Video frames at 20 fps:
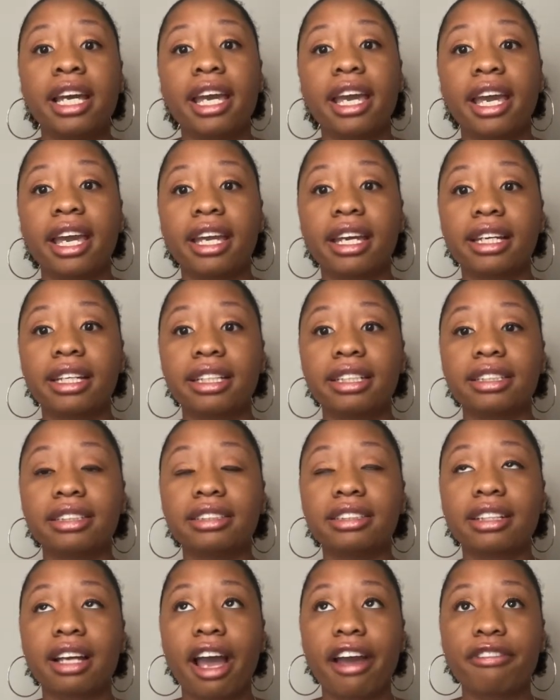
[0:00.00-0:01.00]
And
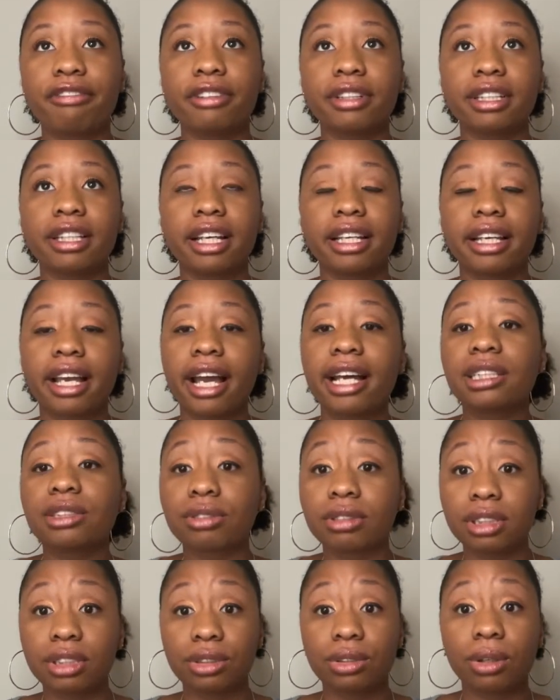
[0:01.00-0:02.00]
I feel like as a
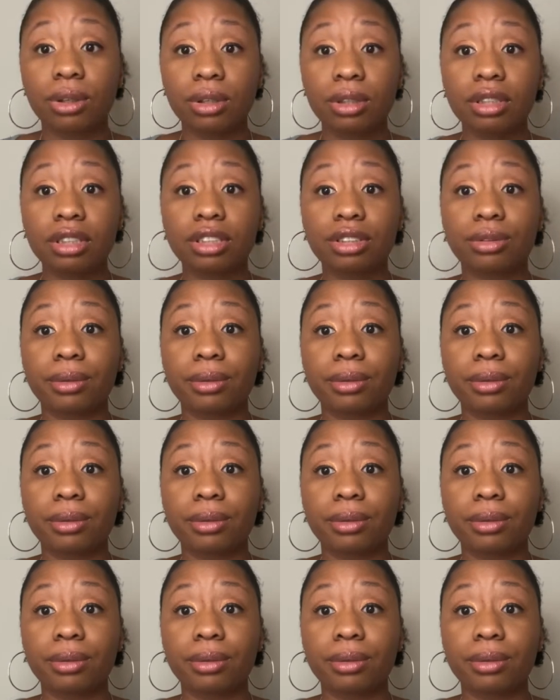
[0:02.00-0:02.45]
result,